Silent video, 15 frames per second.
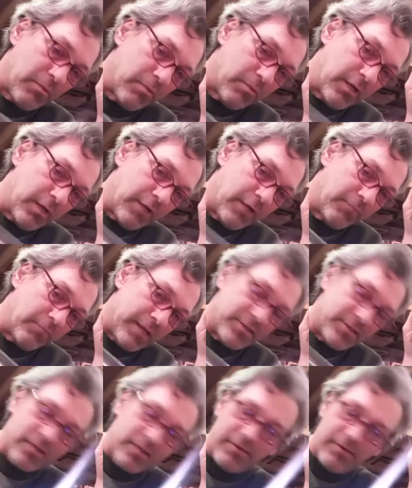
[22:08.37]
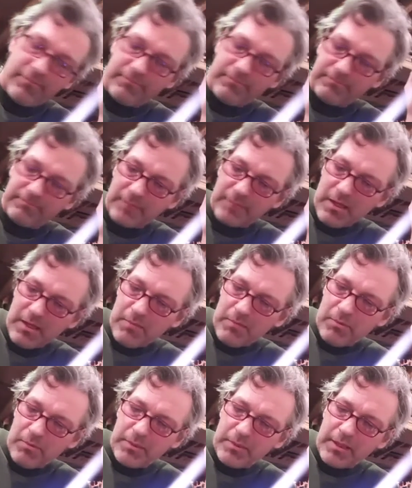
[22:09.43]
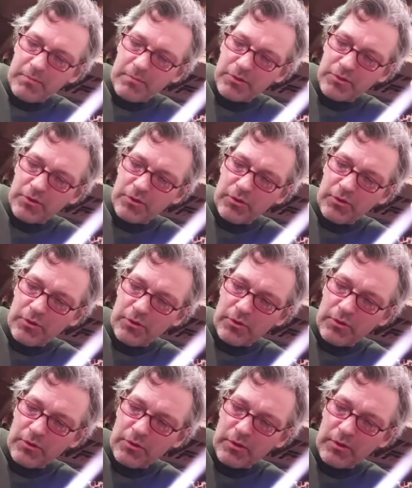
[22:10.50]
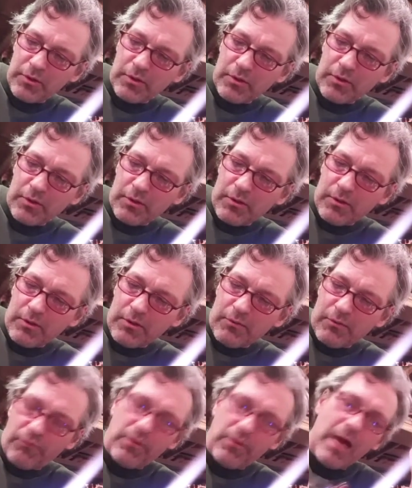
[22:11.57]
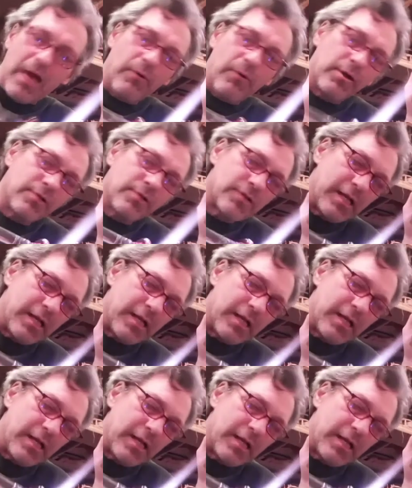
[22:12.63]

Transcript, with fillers: of my stuff. But when it comes to flowers